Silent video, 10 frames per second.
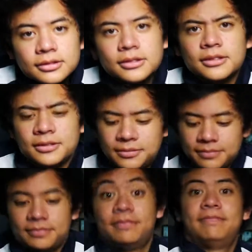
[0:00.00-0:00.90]

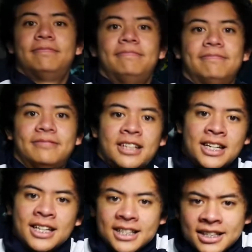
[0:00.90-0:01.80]

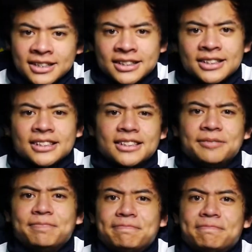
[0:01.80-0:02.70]

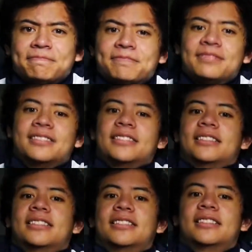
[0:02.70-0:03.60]

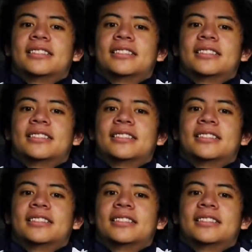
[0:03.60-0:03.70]
The person shown says nothing.